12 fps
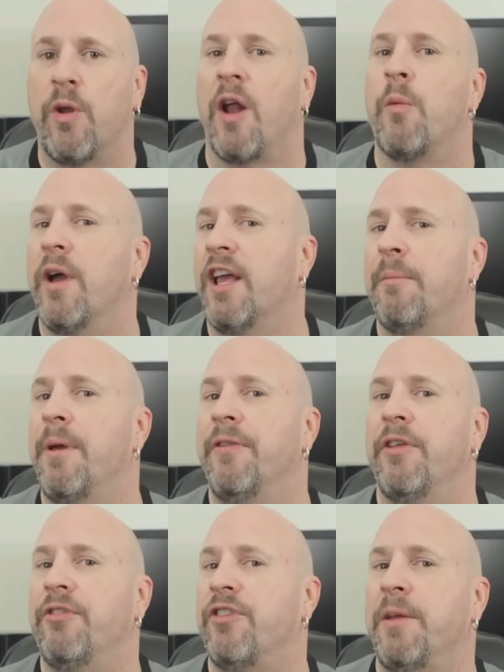would I
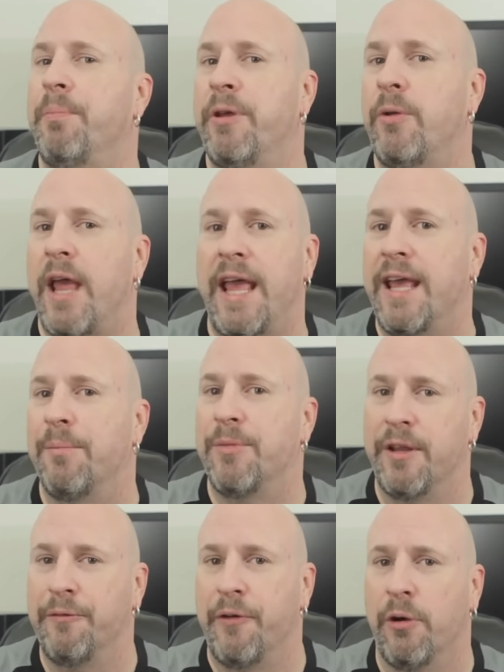recommend this CPU to
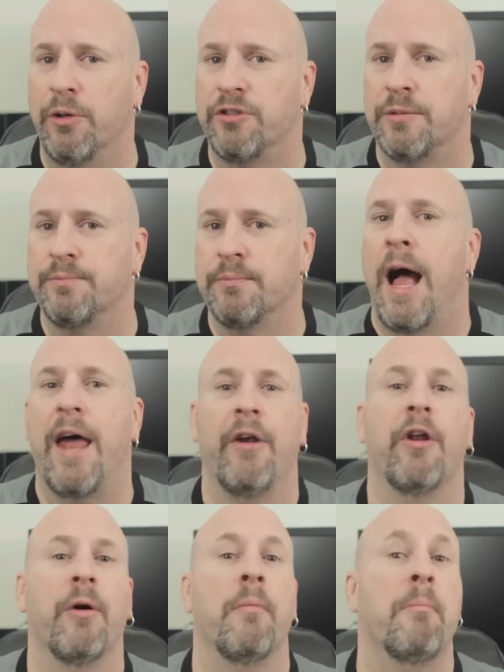AMD folks? I
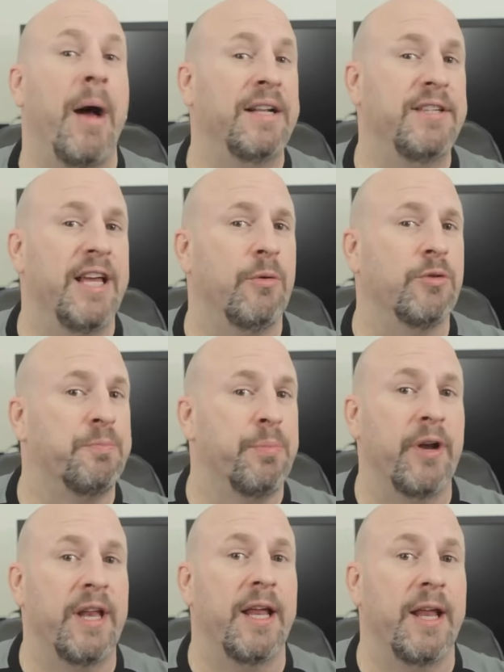don't know. My tech was
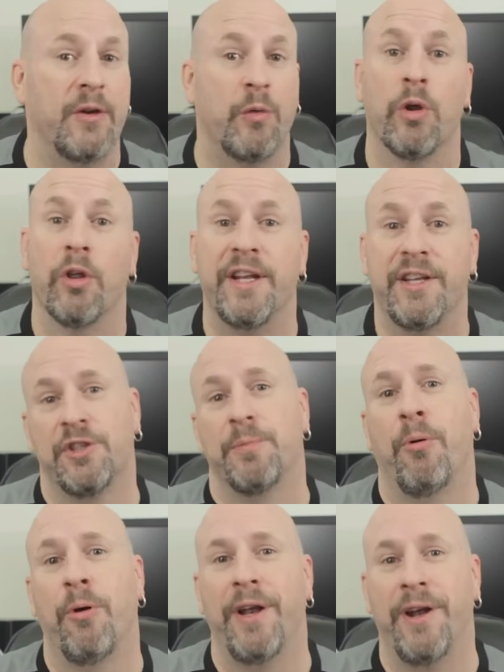really
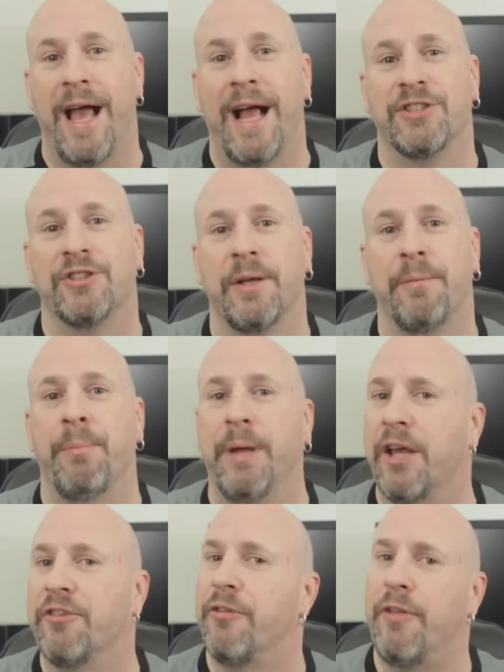disappointed actually
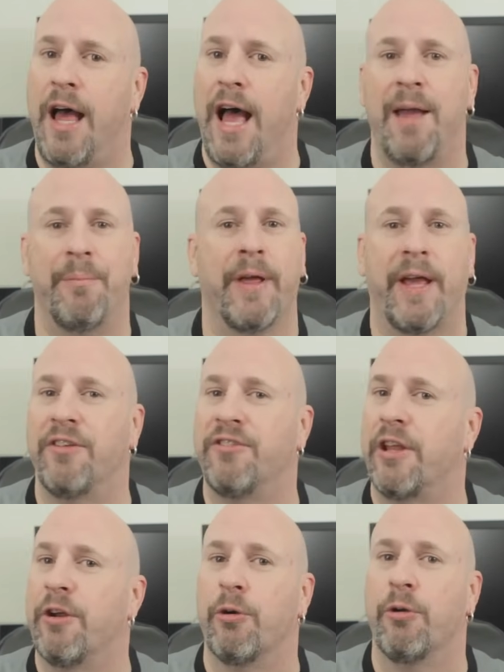because of the hype, like I
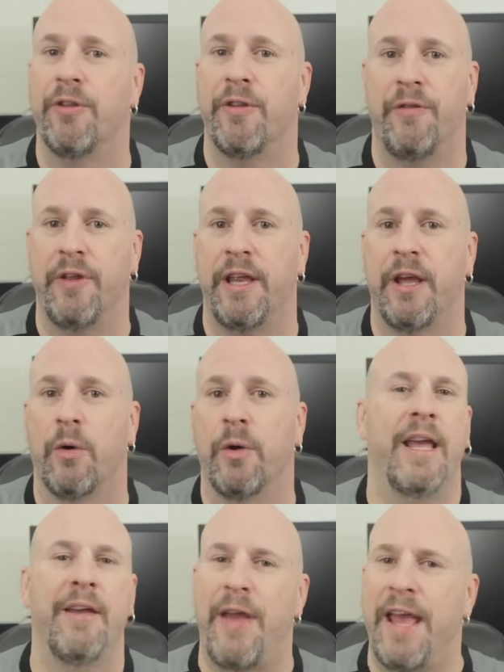said earlier in the video.
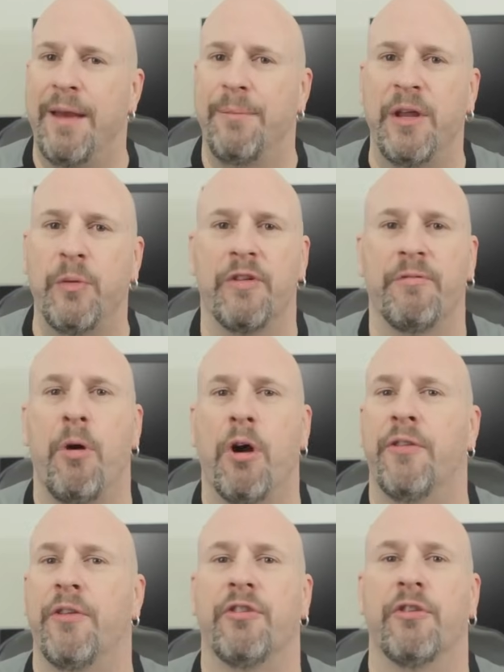If AMD would have
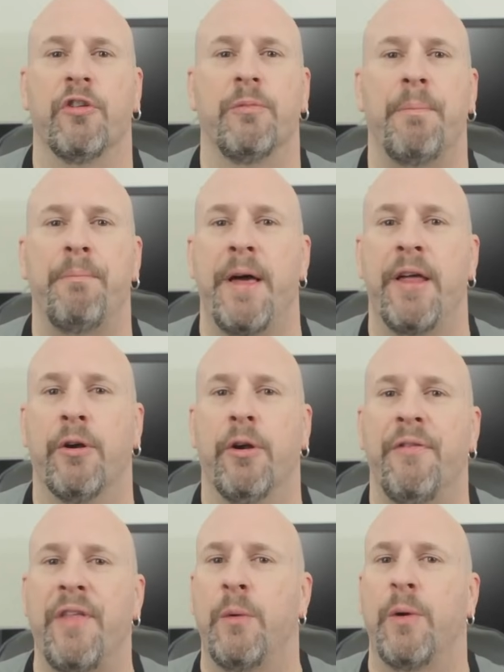marketed this a little bit
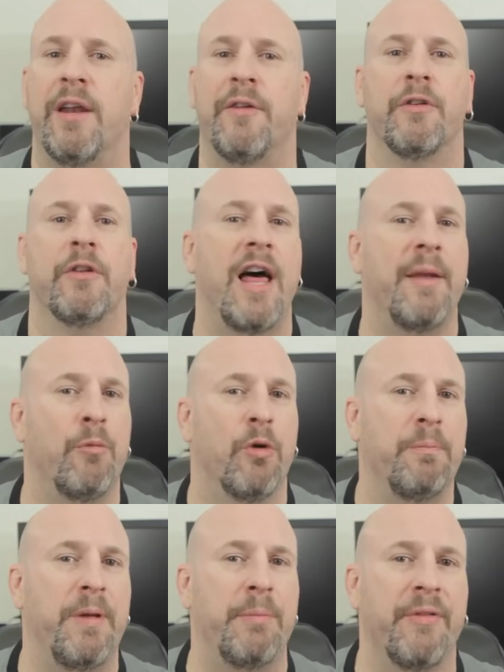better, they would have a lot
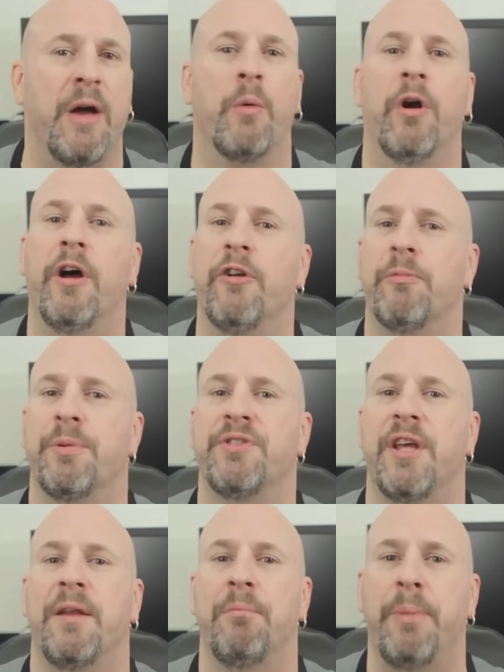more people that were
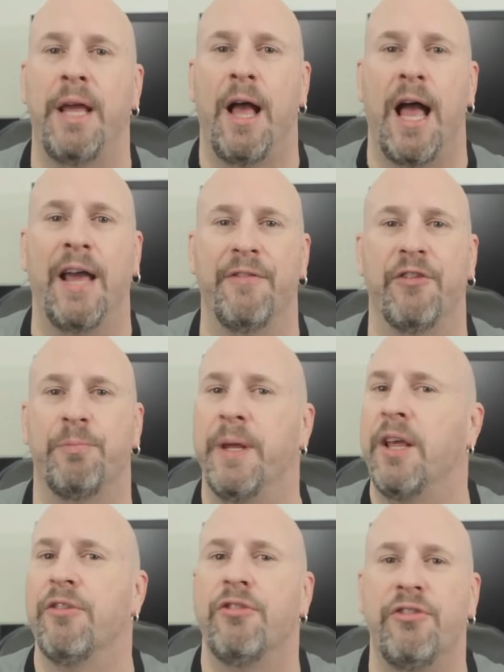100% behind this,
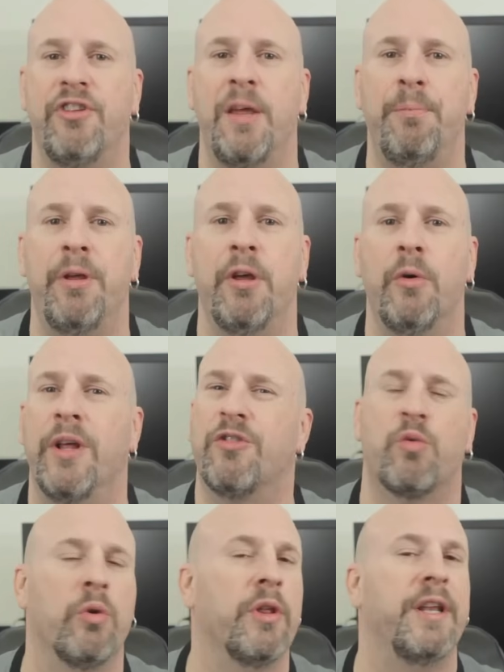because the CPU,
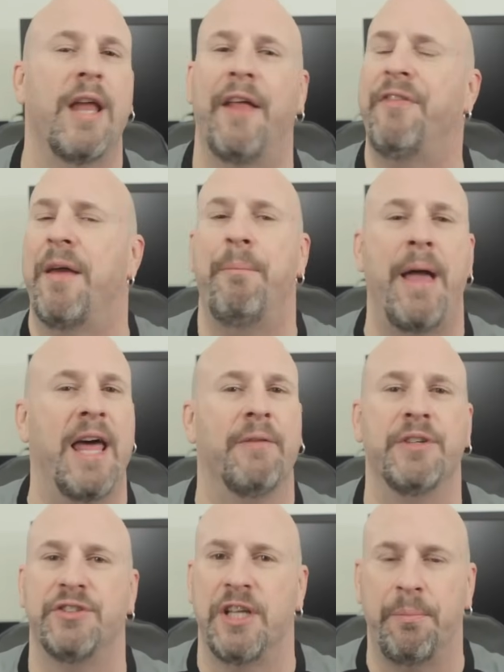it's really not that bad
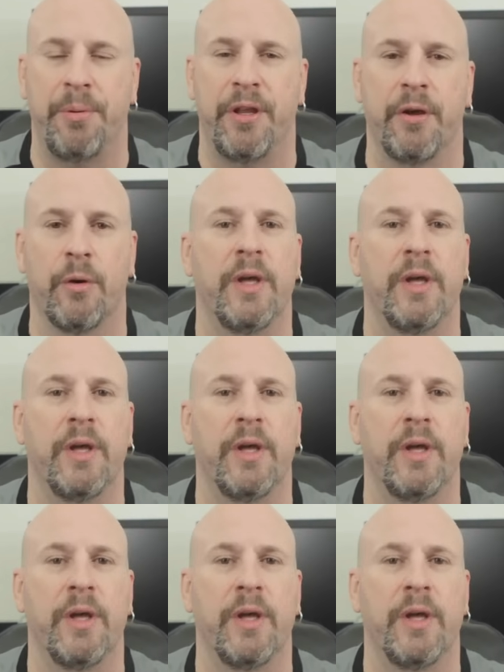of a CPU.